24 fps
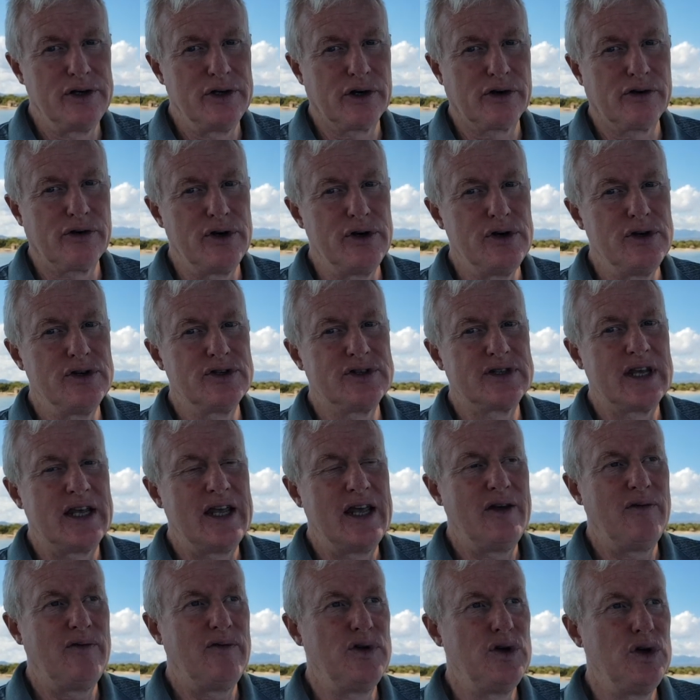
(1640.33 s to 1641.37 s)
cruise
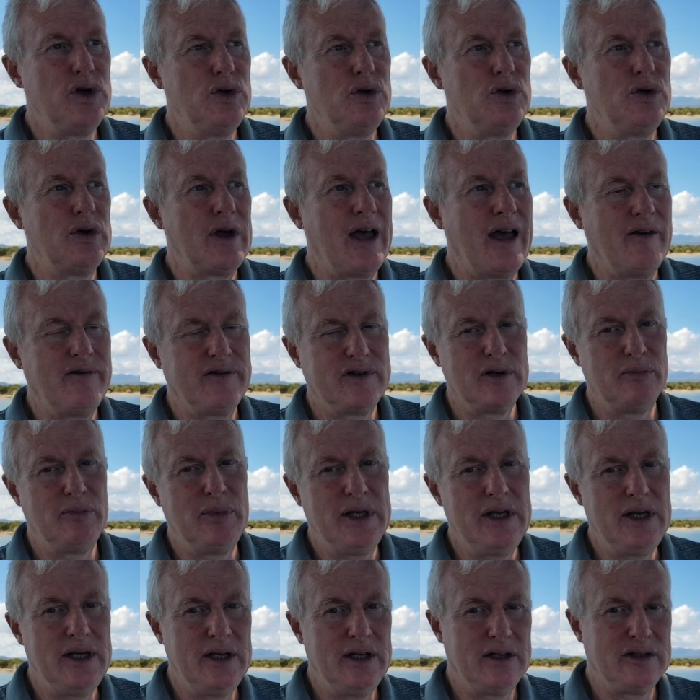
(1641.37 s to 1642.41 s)
if you have to
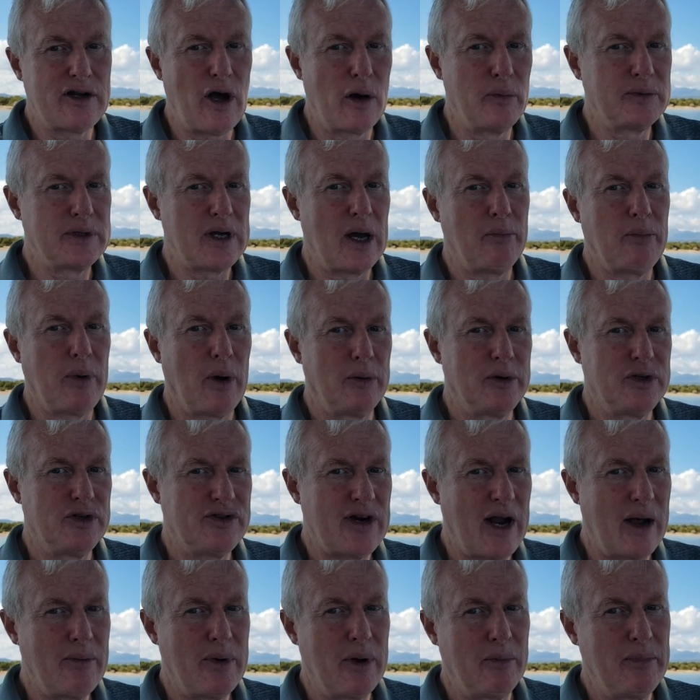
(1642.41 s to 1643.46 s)
be doped up on
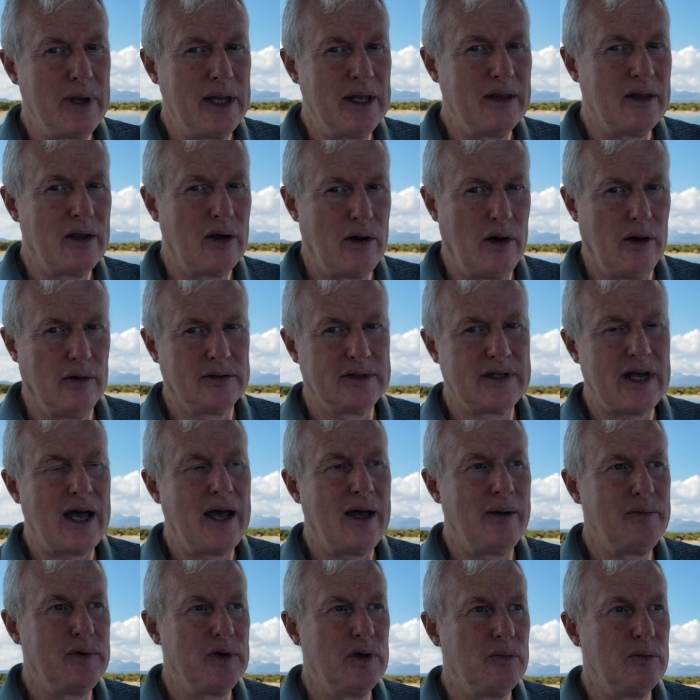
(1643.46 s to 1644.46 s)
Dramamine the whole time.